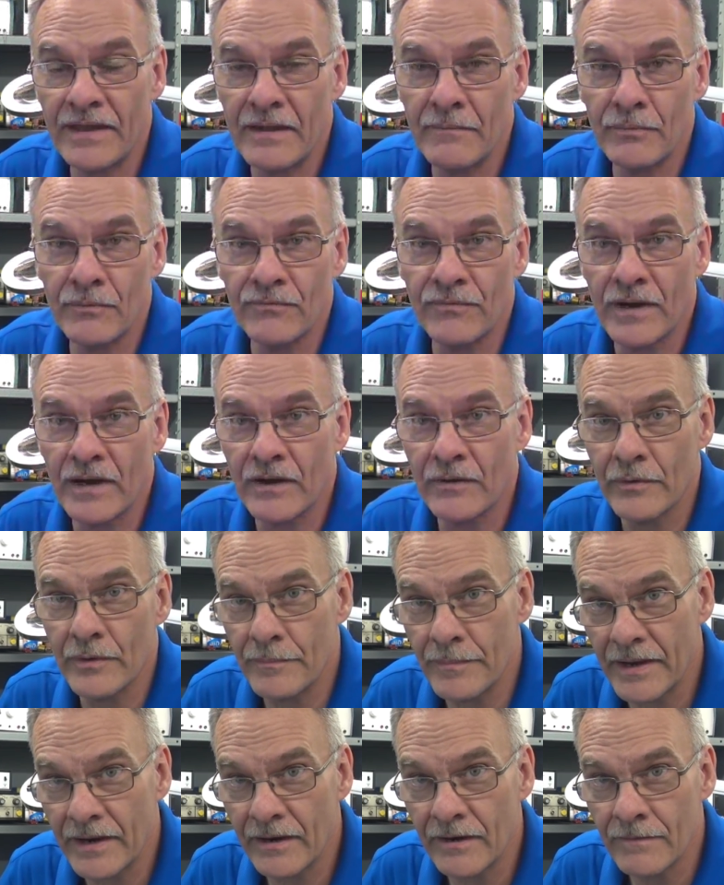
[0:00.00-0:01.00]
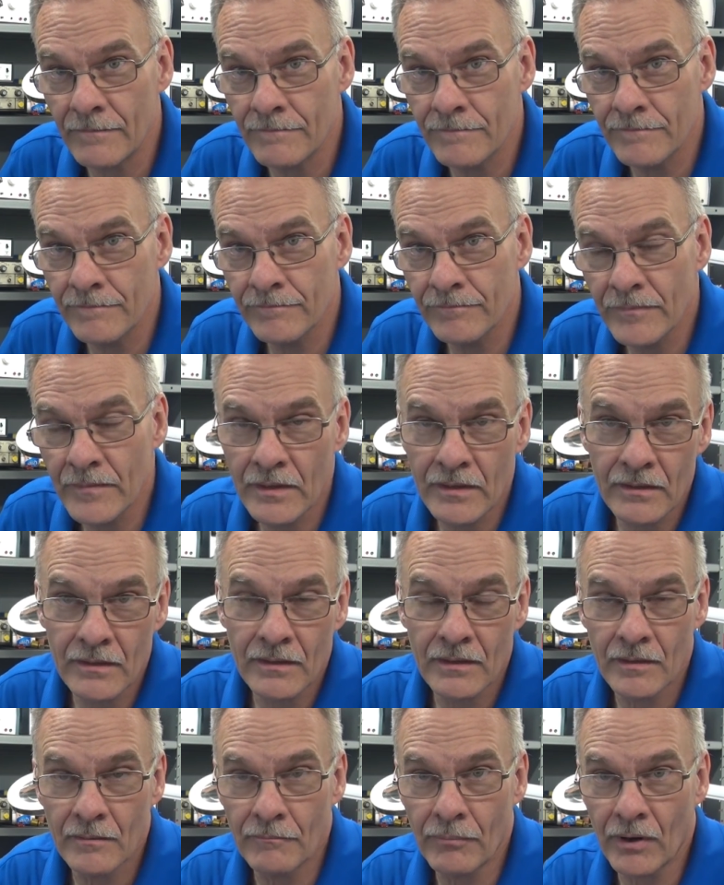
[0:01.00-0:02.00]
amplifier repair.
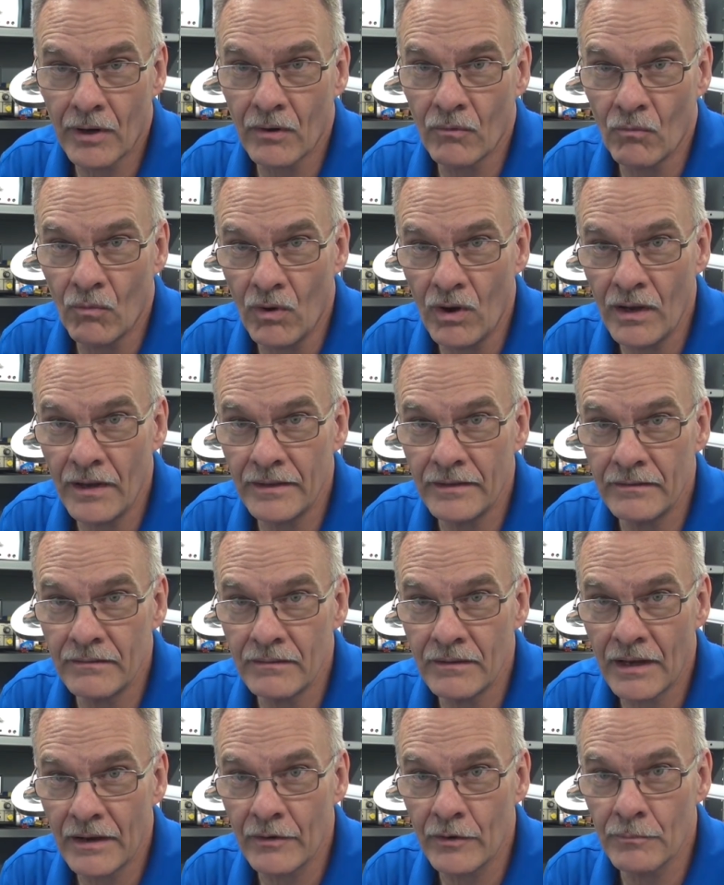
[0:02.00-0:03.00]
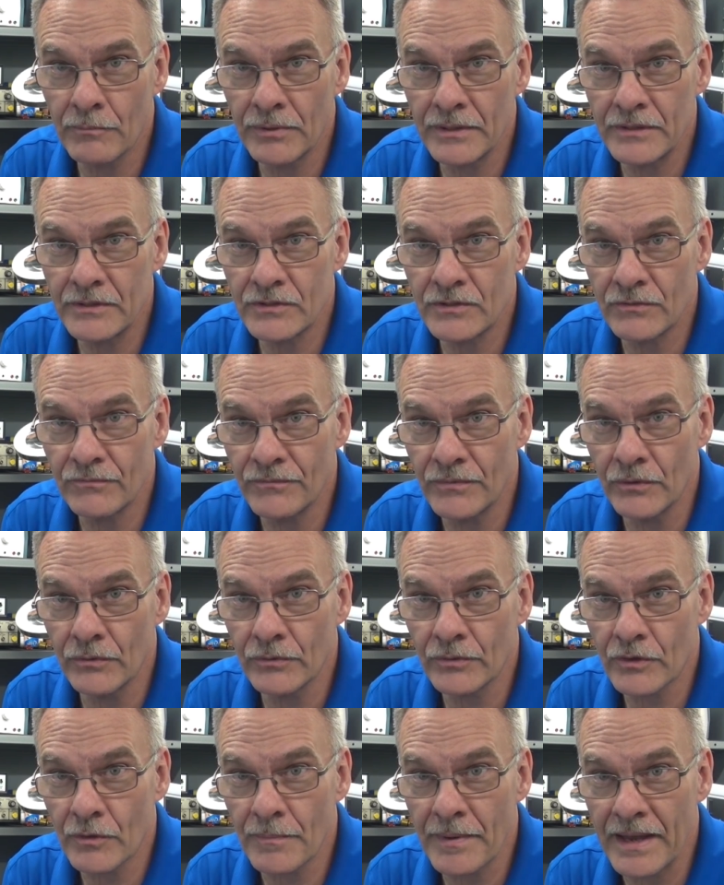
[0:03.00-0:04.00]
In part 1, I replaced the
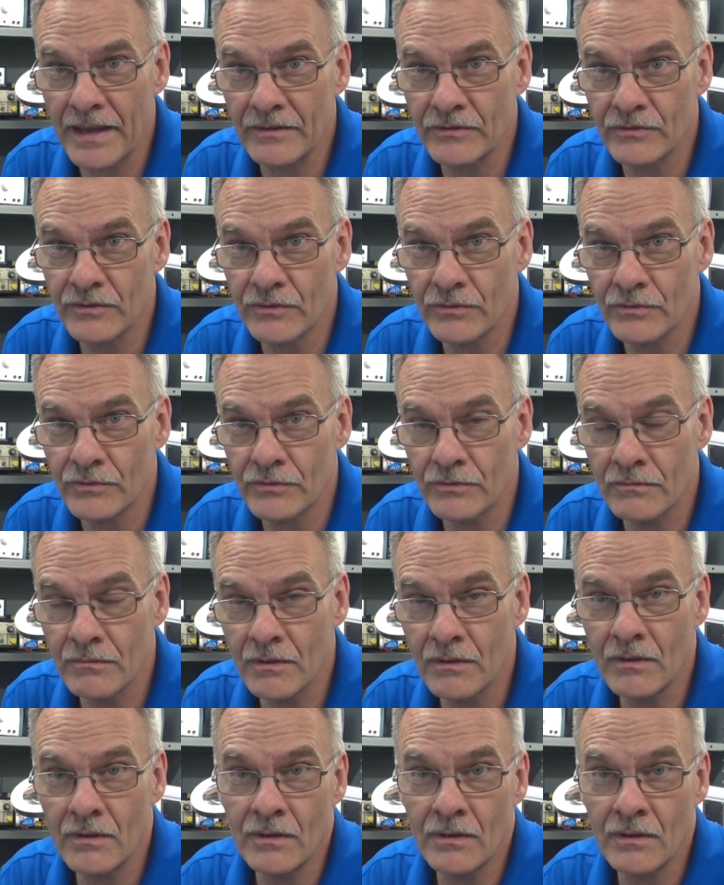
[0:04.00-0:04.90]
filter capacitors.